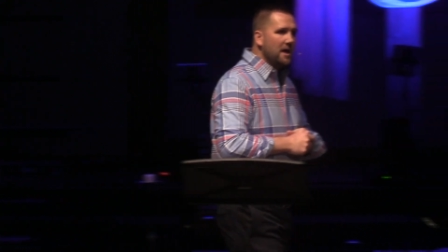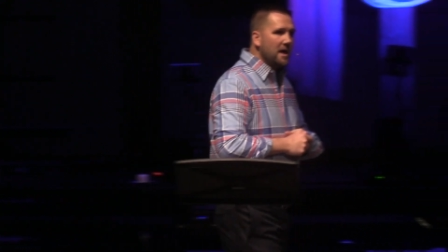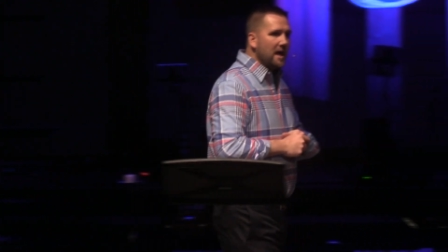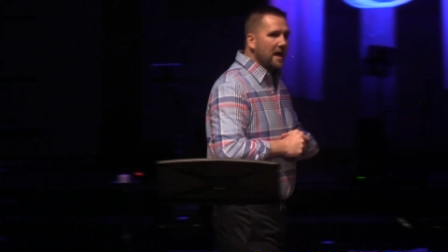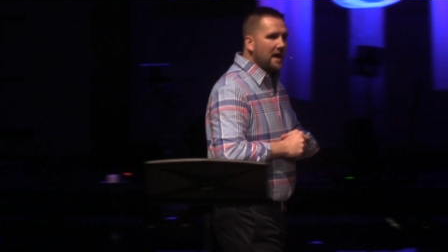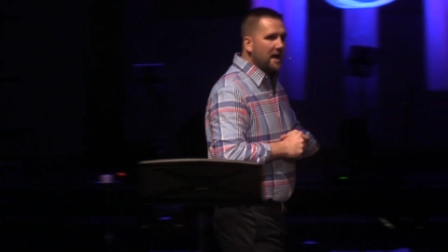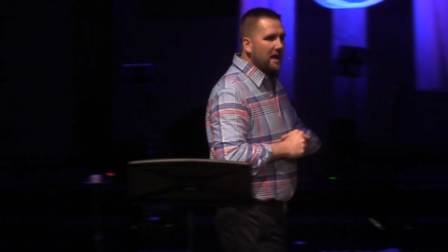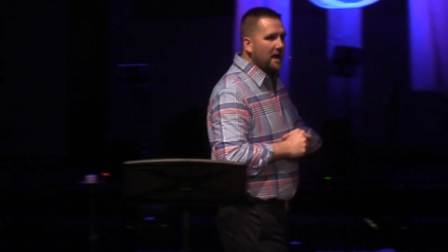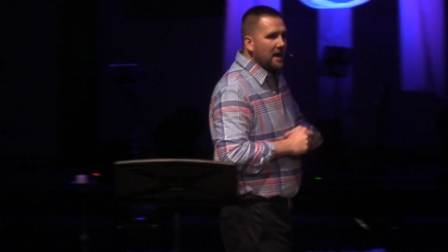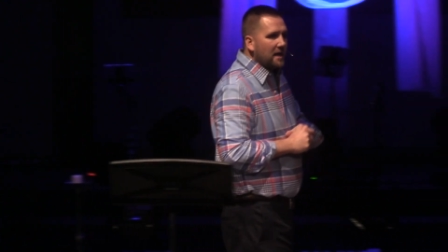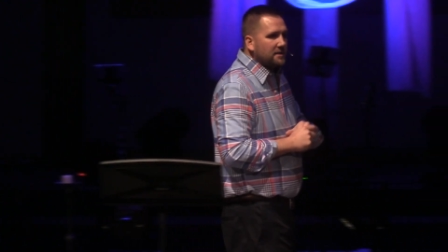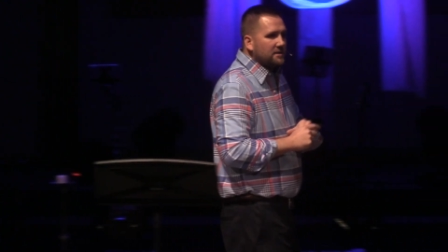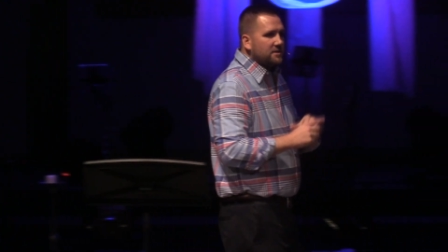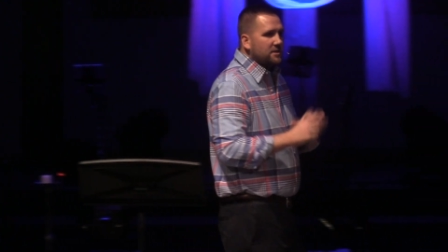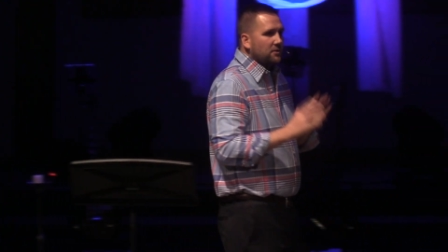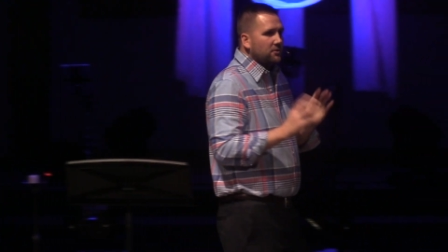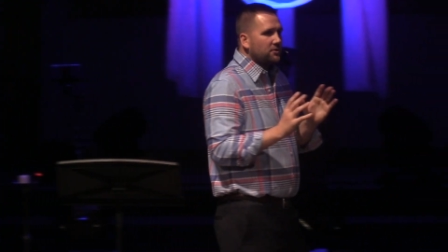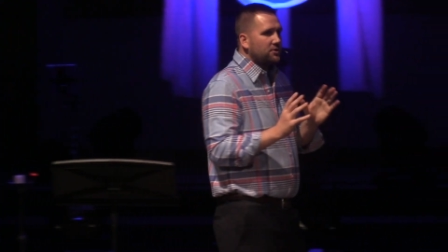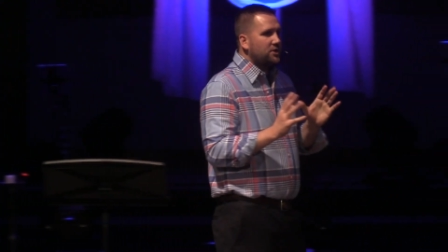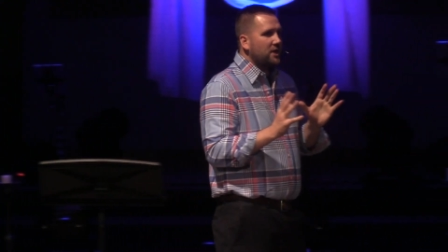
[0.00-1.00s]
And, and
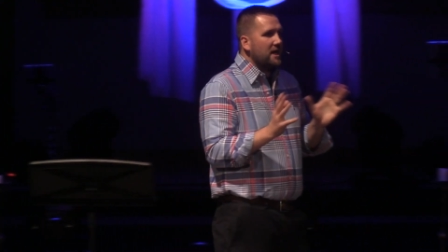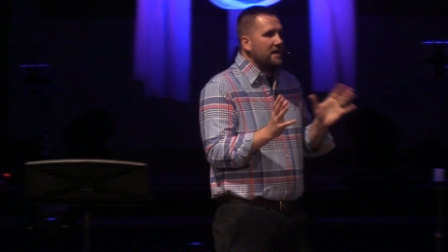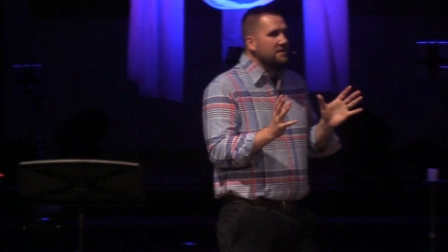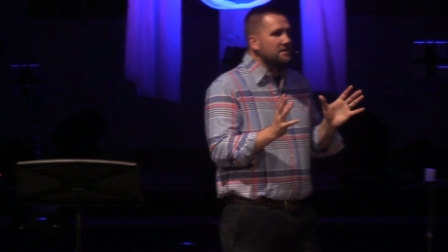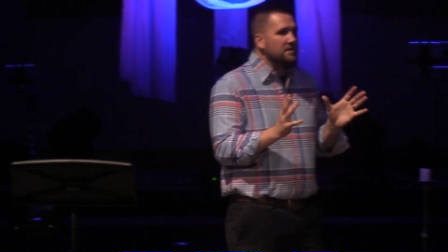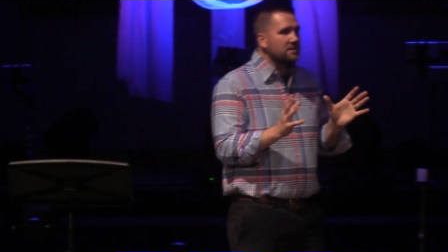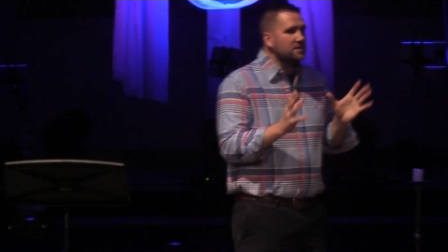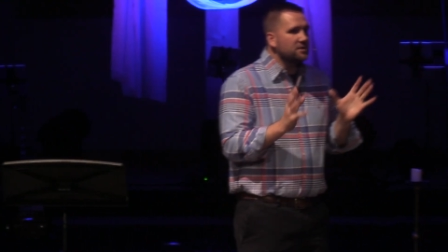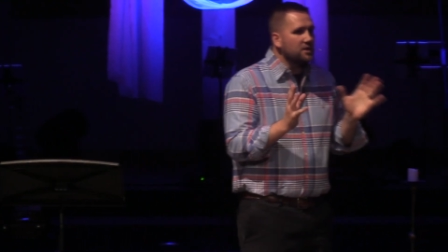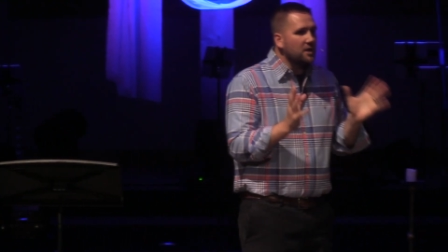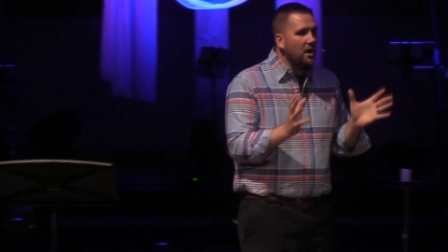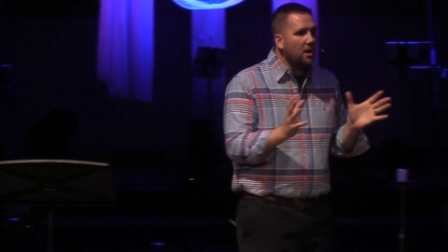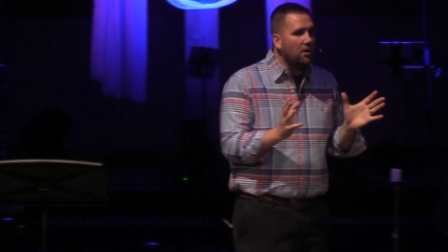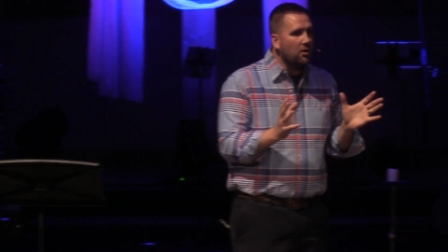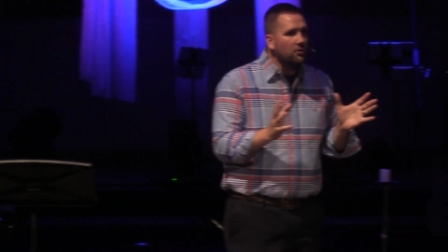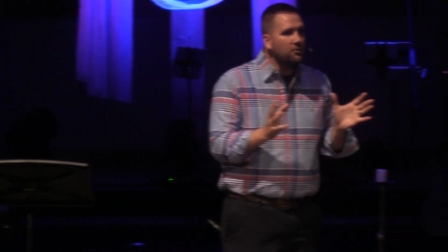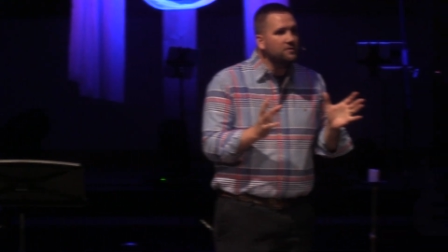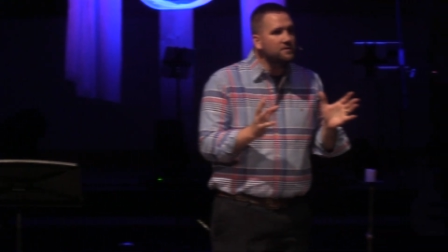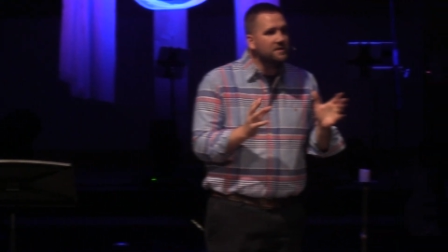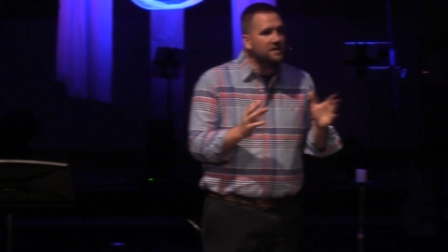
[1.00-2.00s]
so Jesus
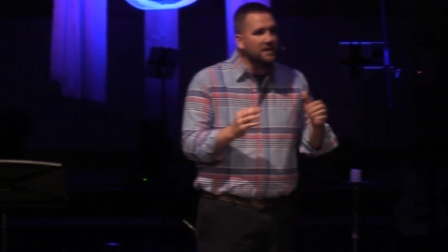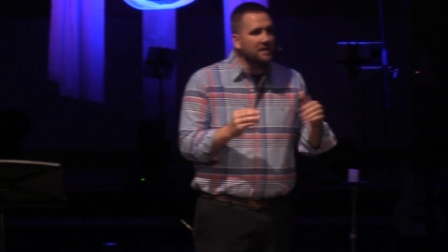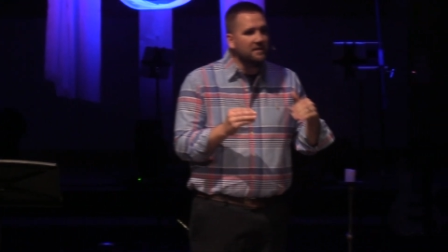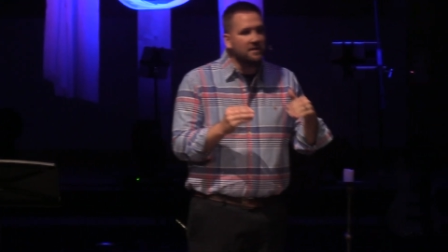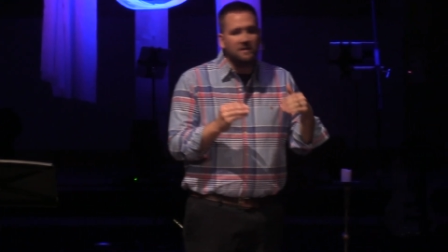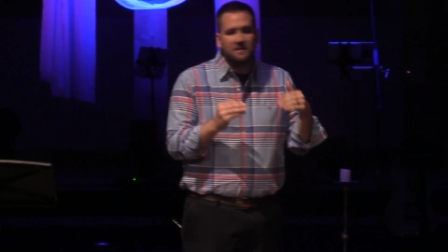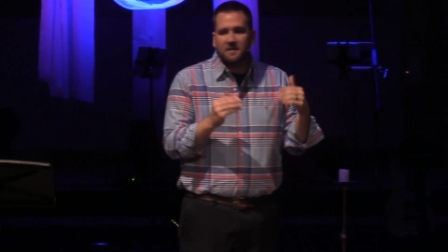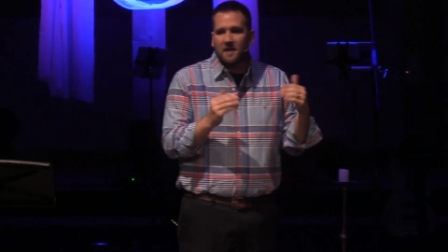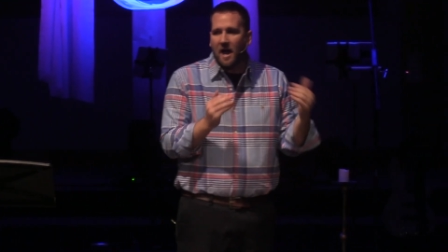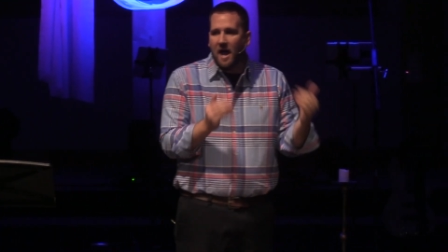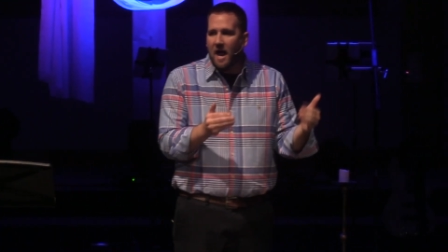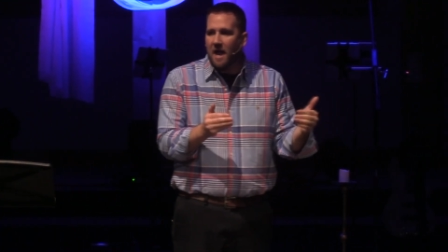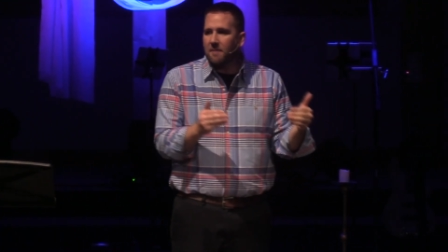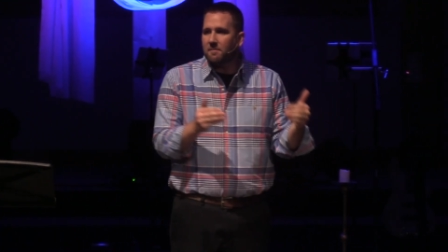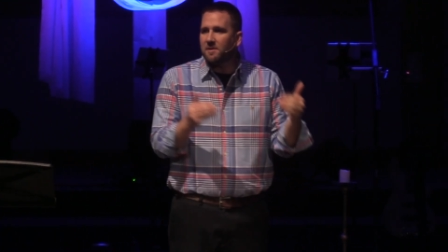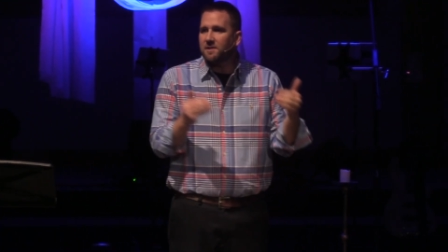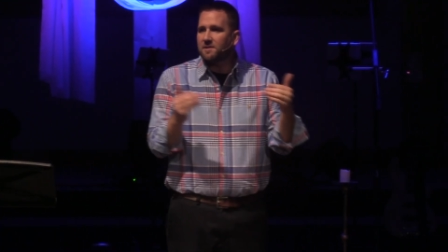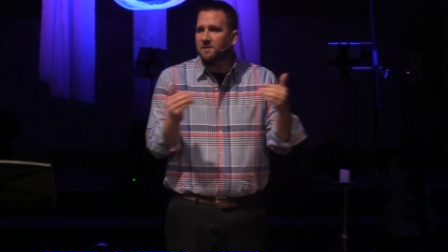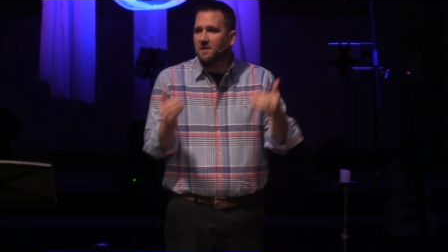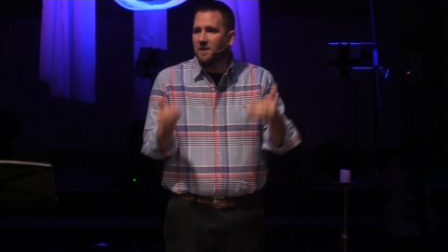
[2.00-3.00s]
knows that the time
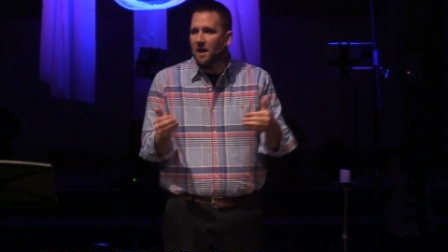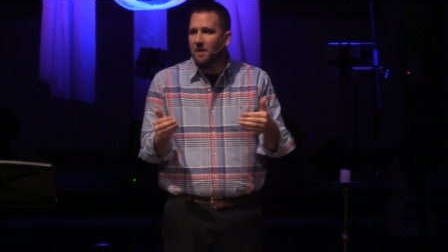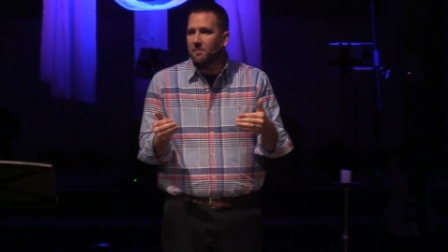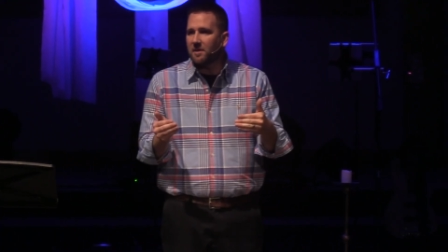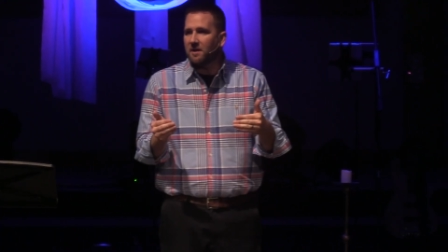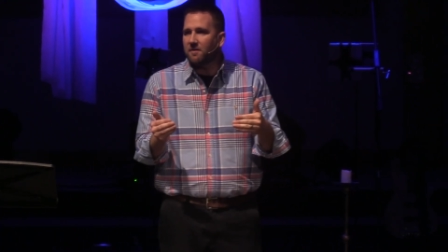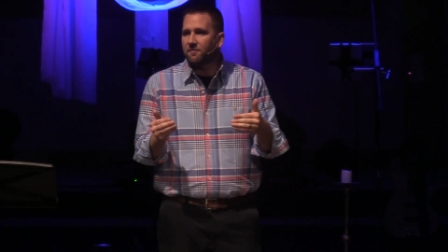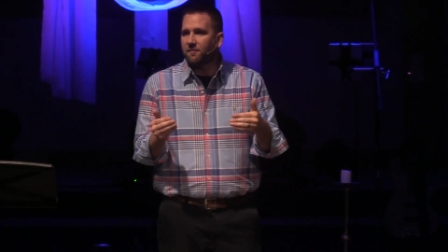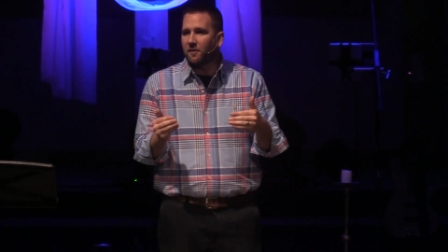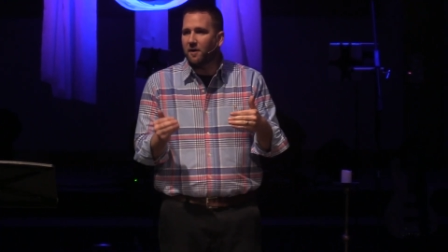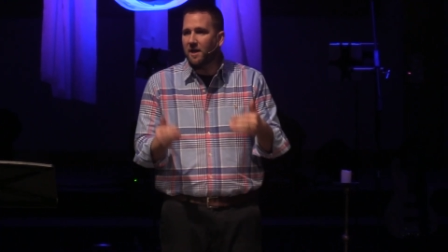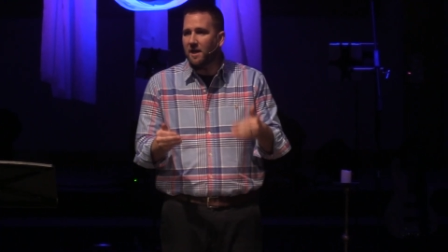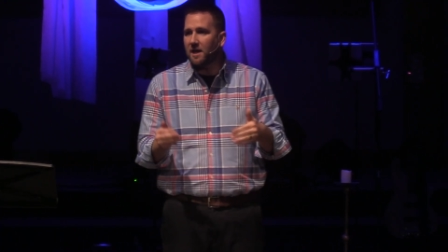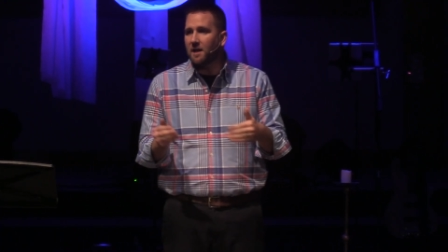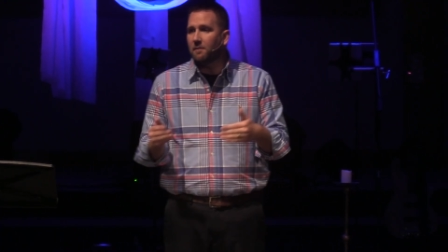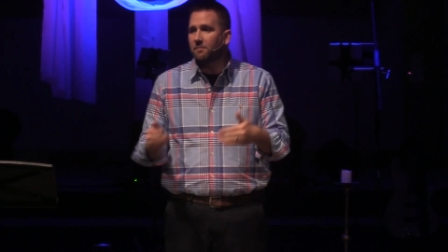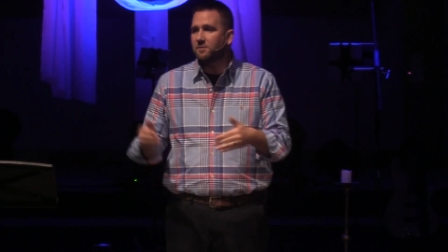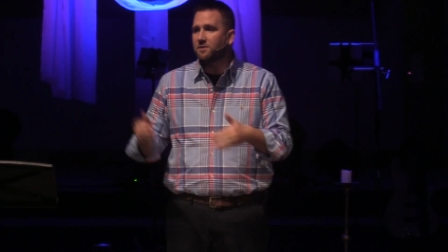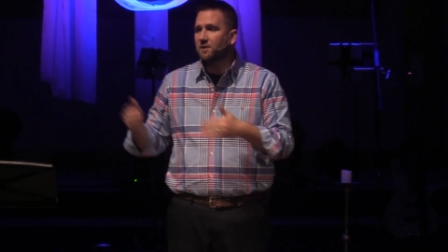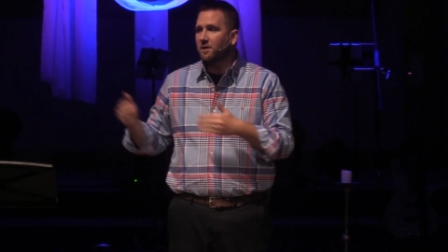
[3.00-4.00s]
is coming for
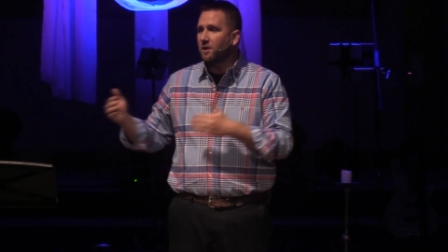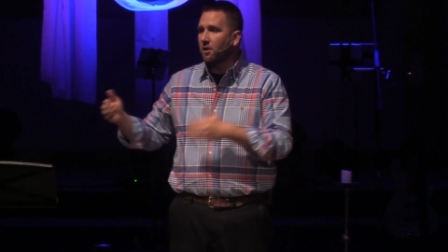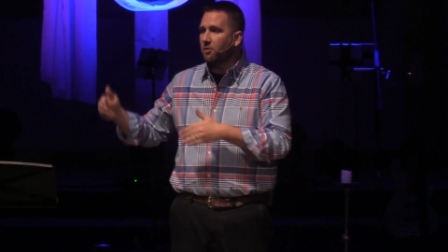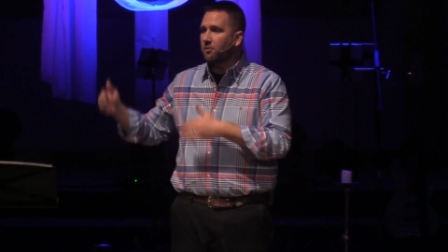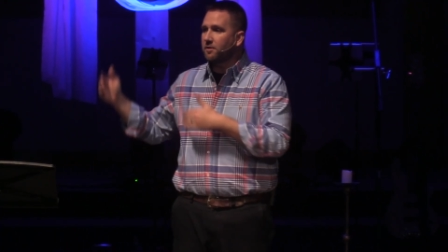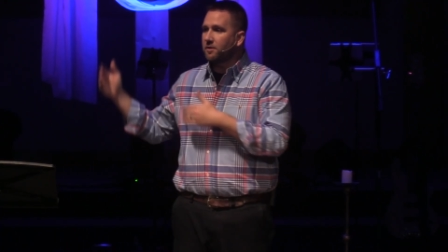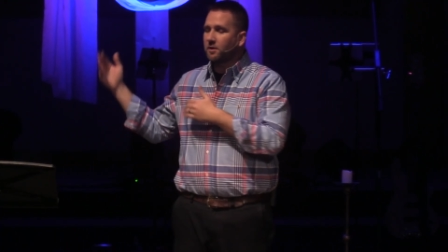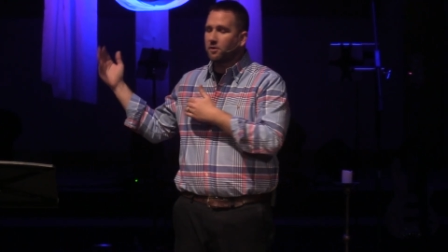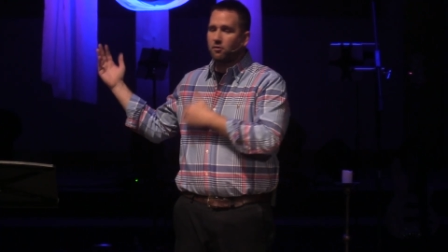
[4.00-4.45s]
him to go to the